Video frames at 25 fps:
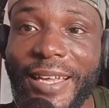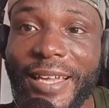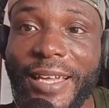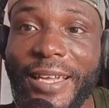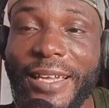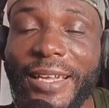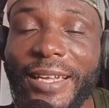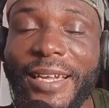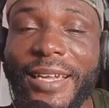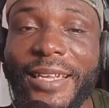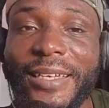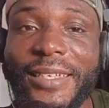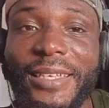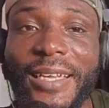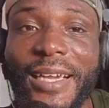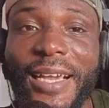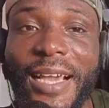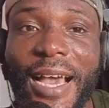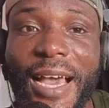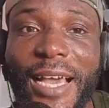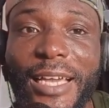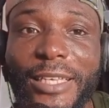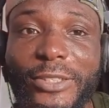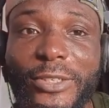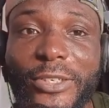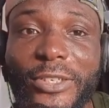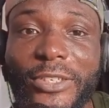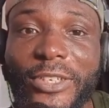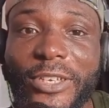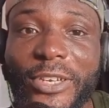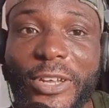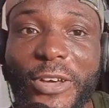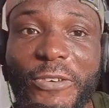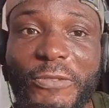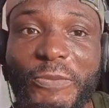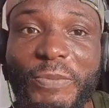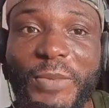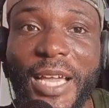and the guy just
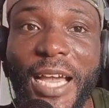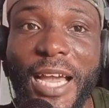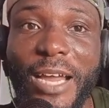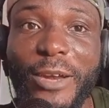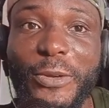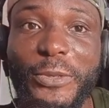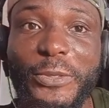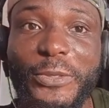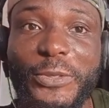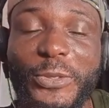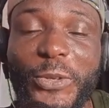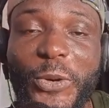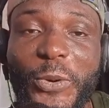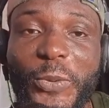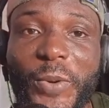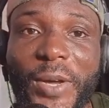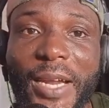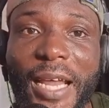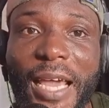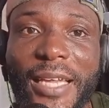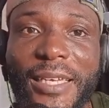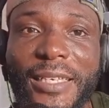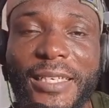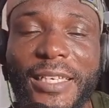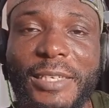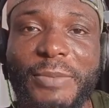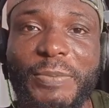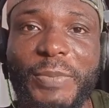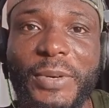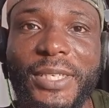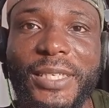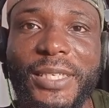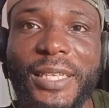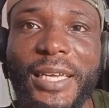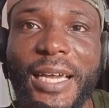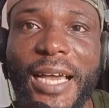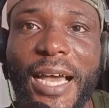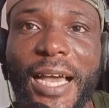loved me. I don't know what I did,
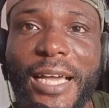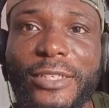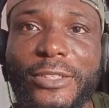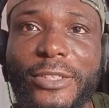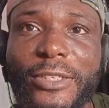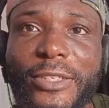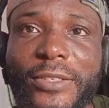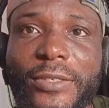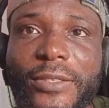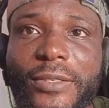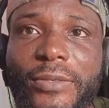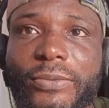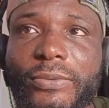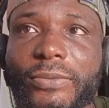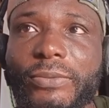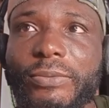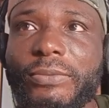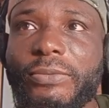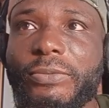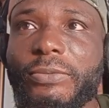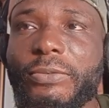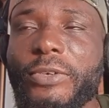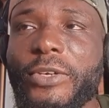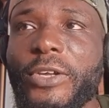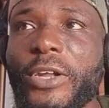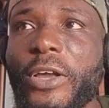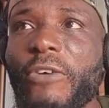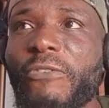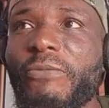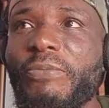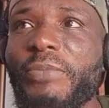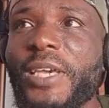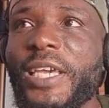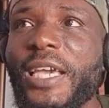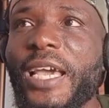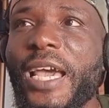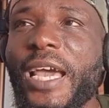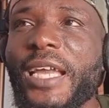but the guy just loved
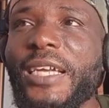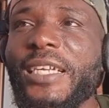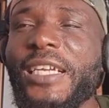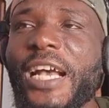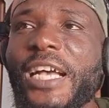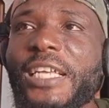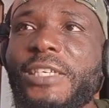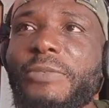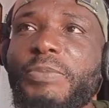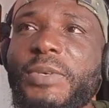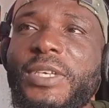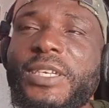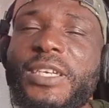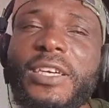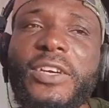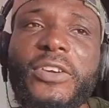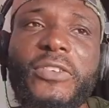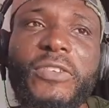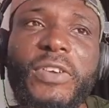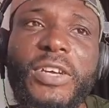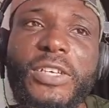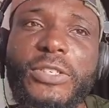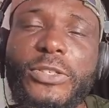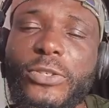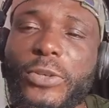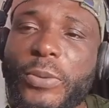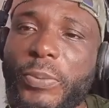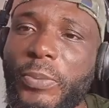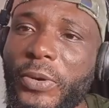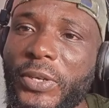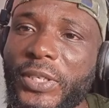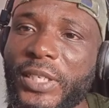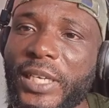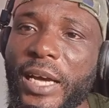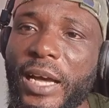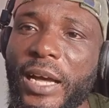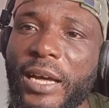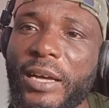me, and he has been a great
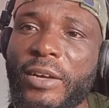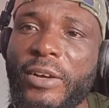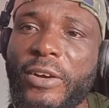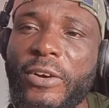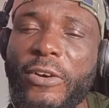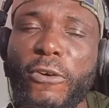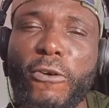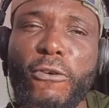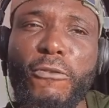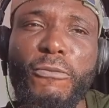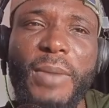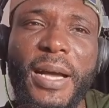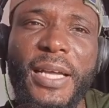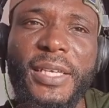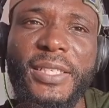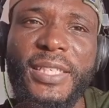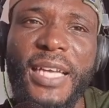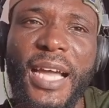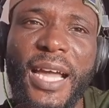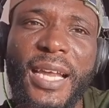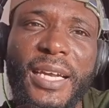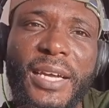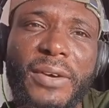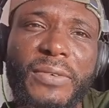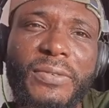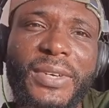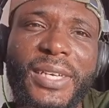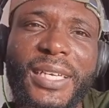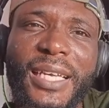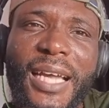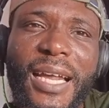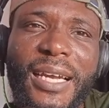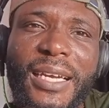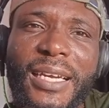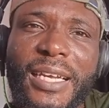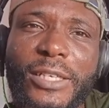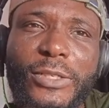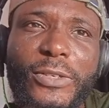supporter of my channel
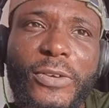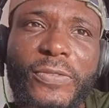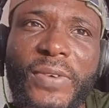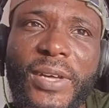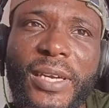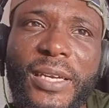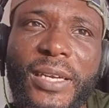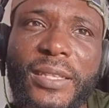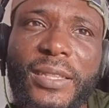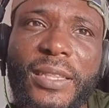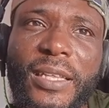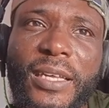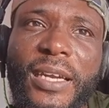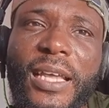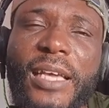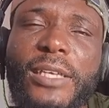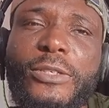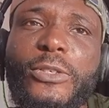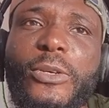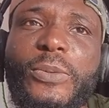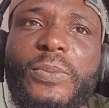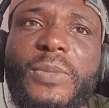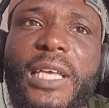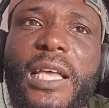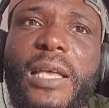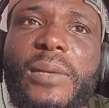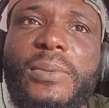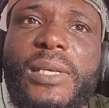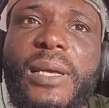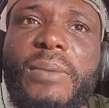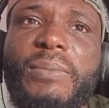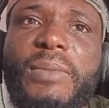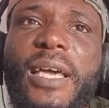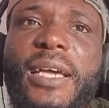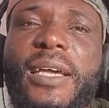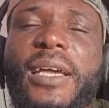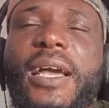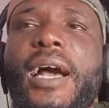regardless of anything. And sometimes
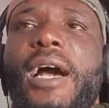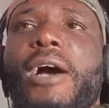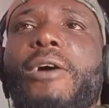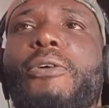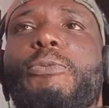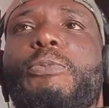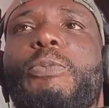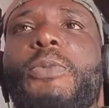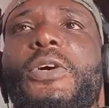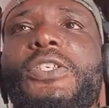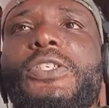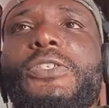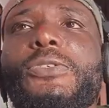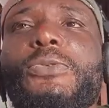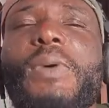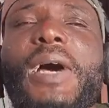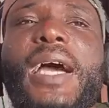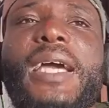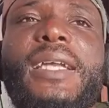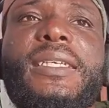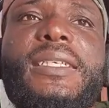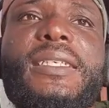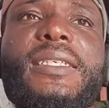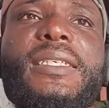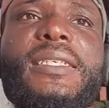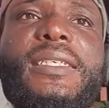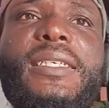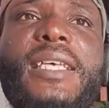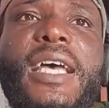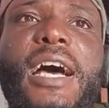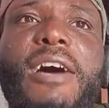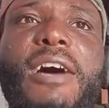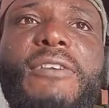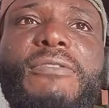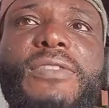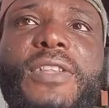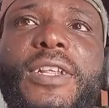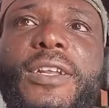I'm like, how much do I
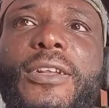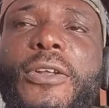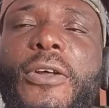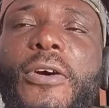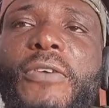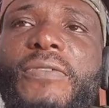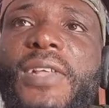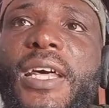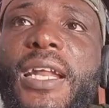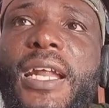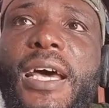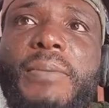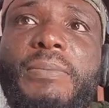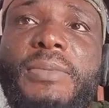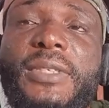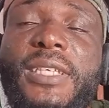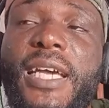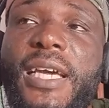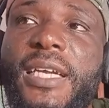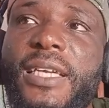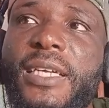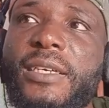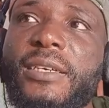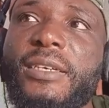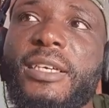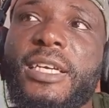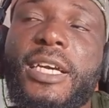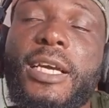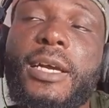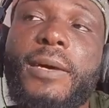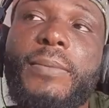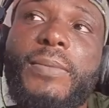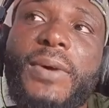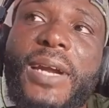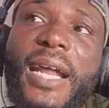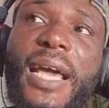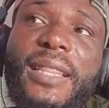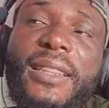deserve the love that I'm getting?
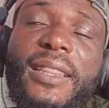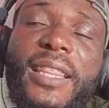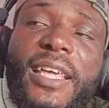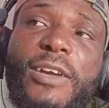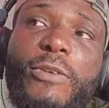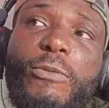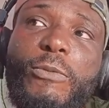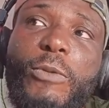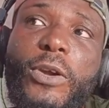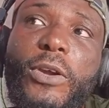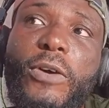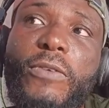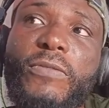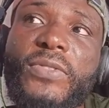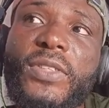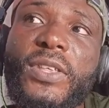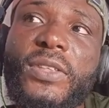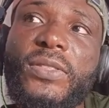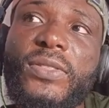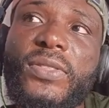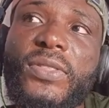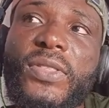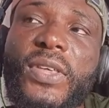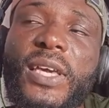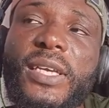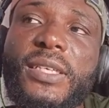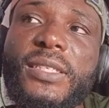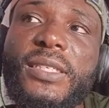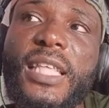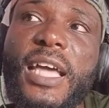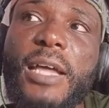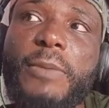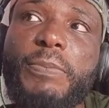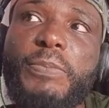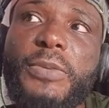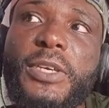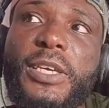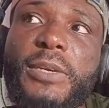But I think one of the things
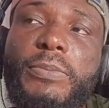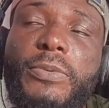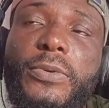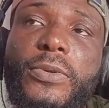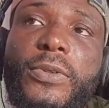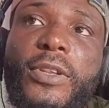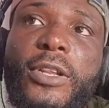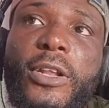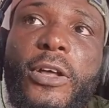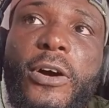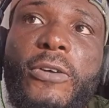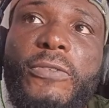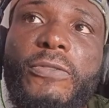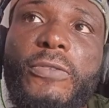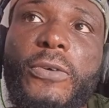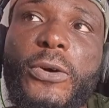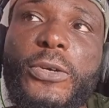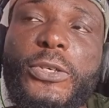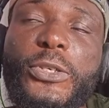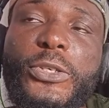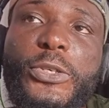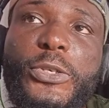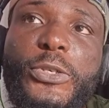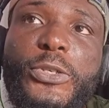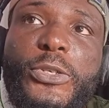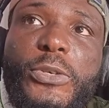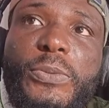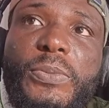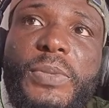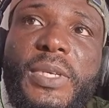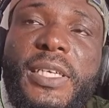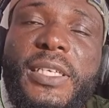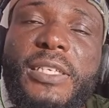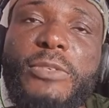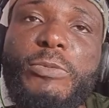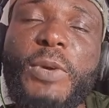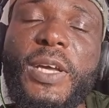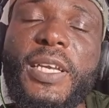that people love on YouTube
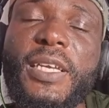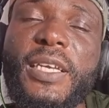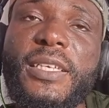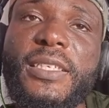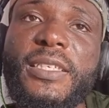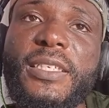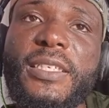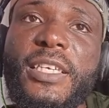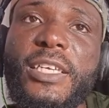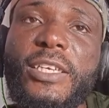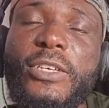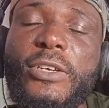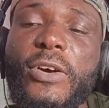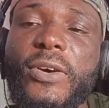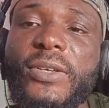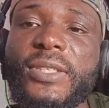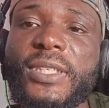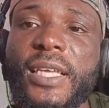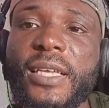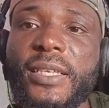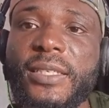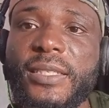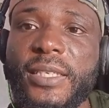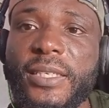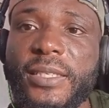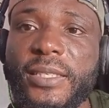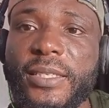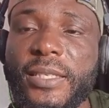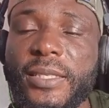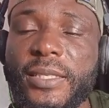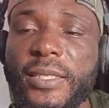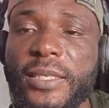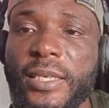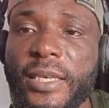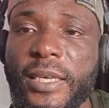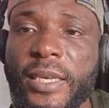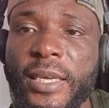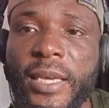is when they see your
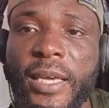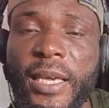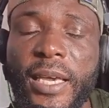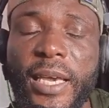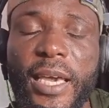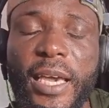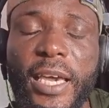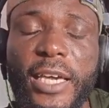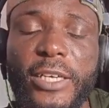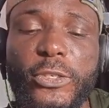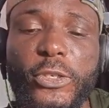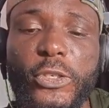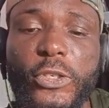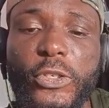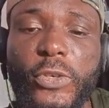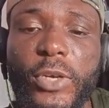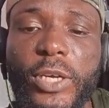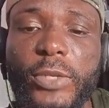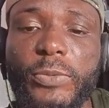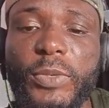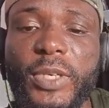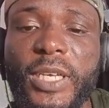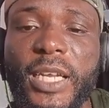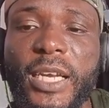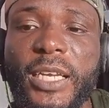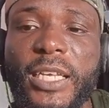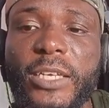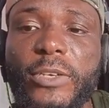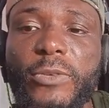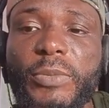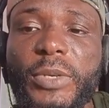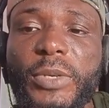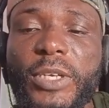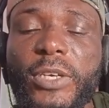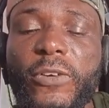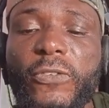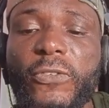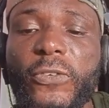authenticity and you show it with a
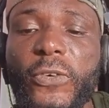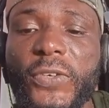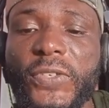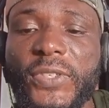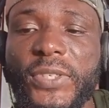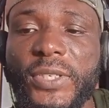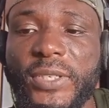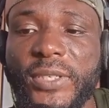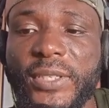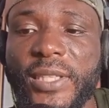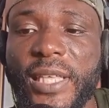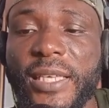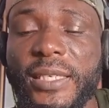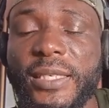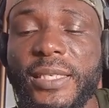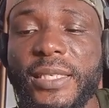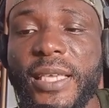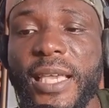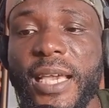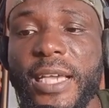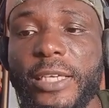little bit of consistency,